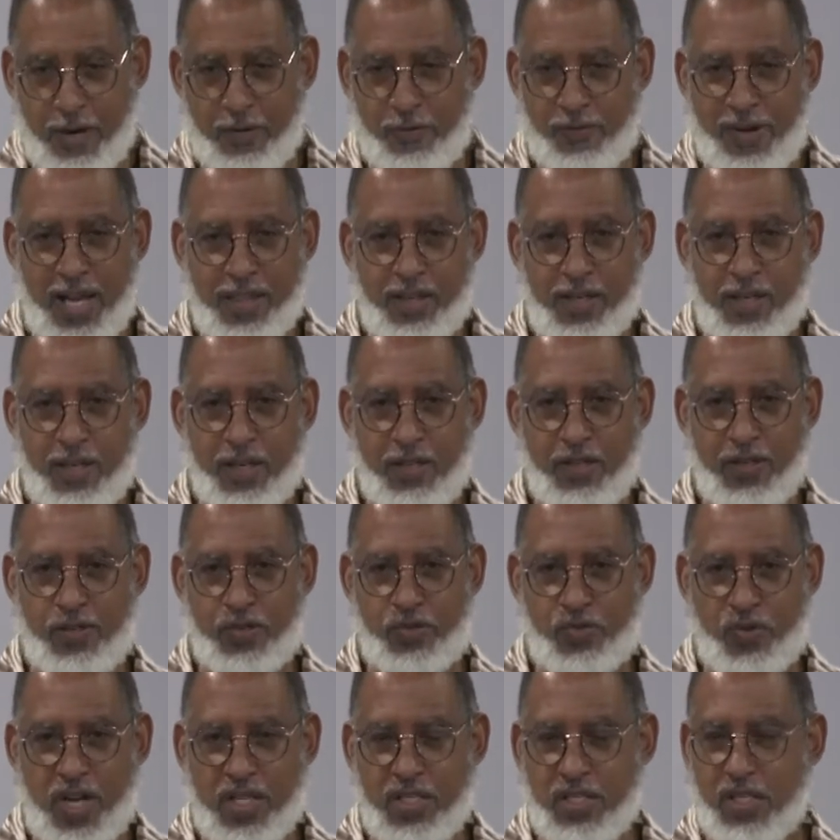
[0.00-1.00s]
And rather than
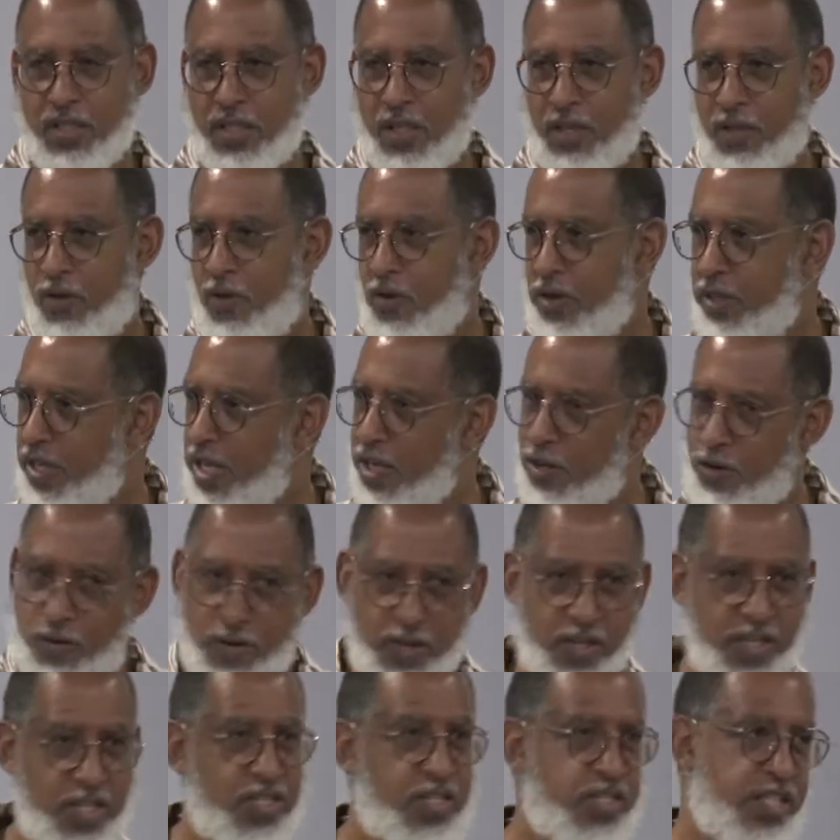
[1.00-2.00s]
trusting the Lord, they're
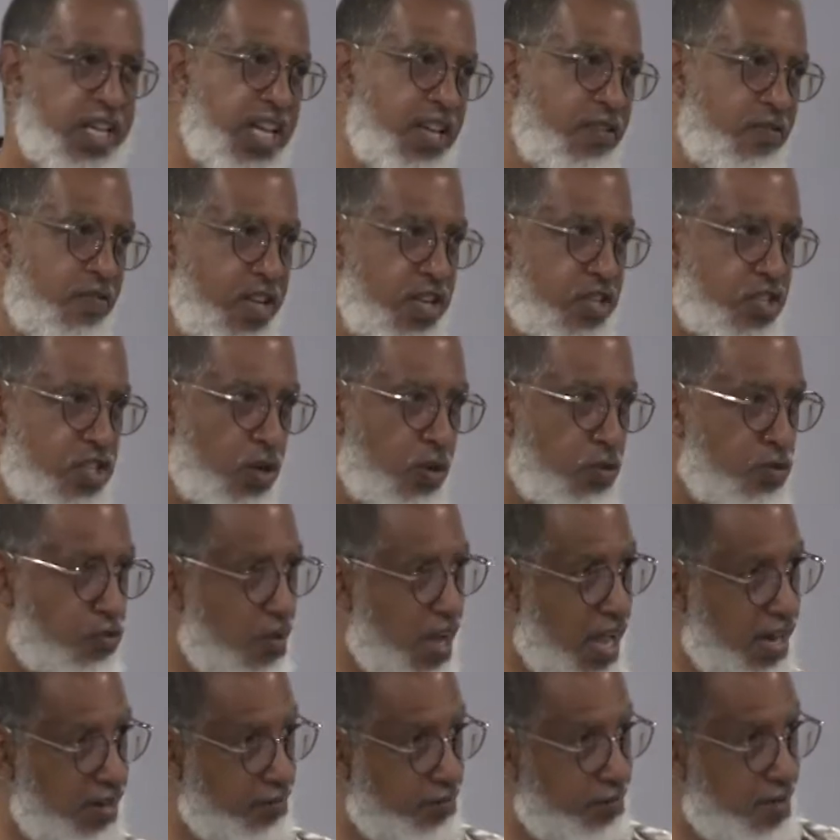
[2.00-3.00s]
on this TV show
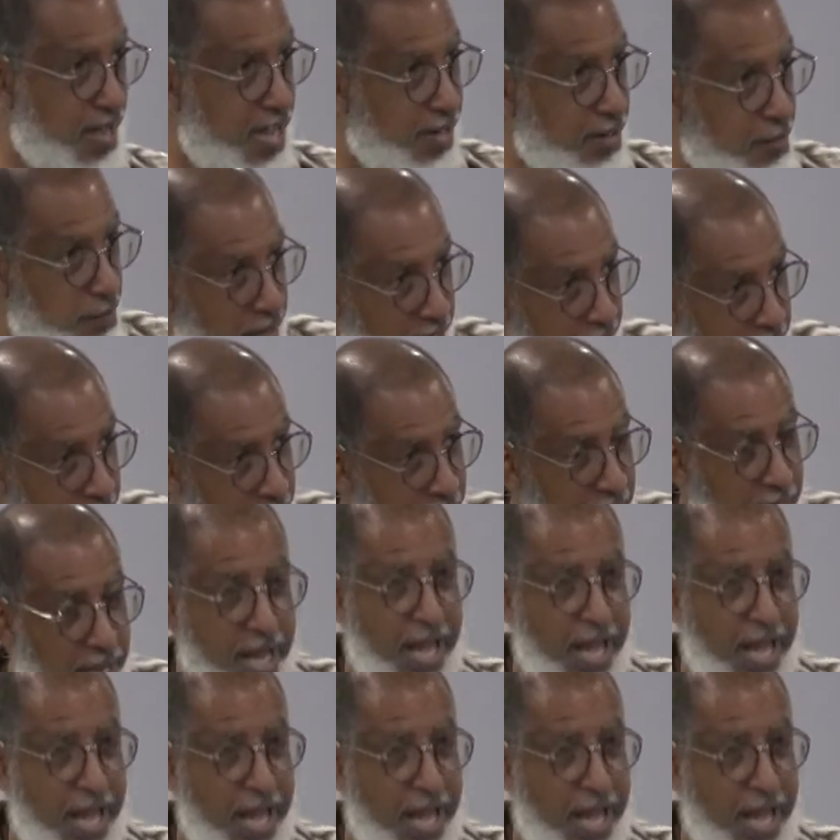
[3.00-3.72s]
trying to find a mate.